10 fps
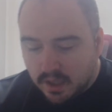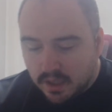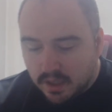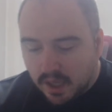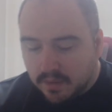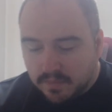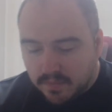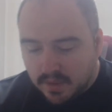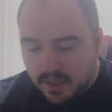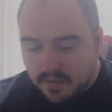yeah,
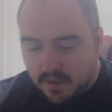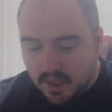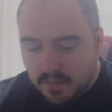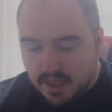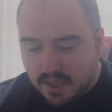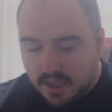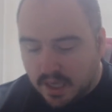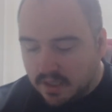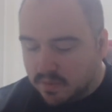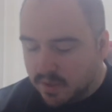that's when they made the
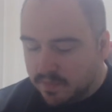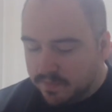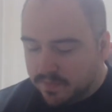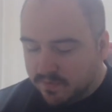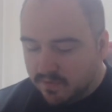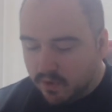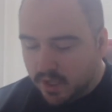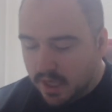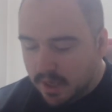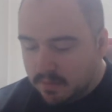announcement for the
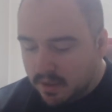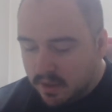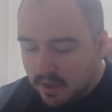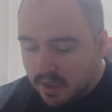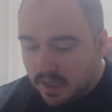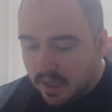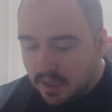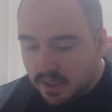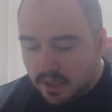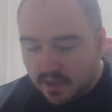game,
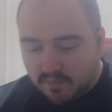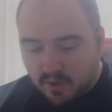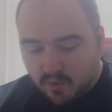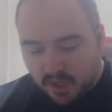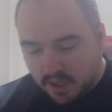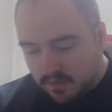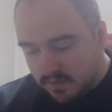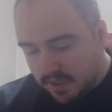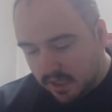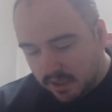and then they've been working
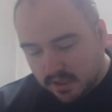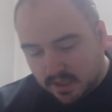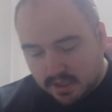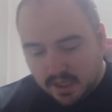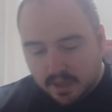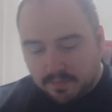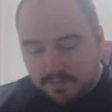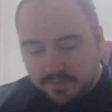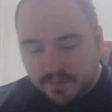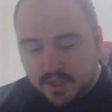steadily since then.
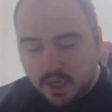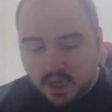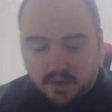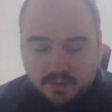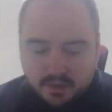So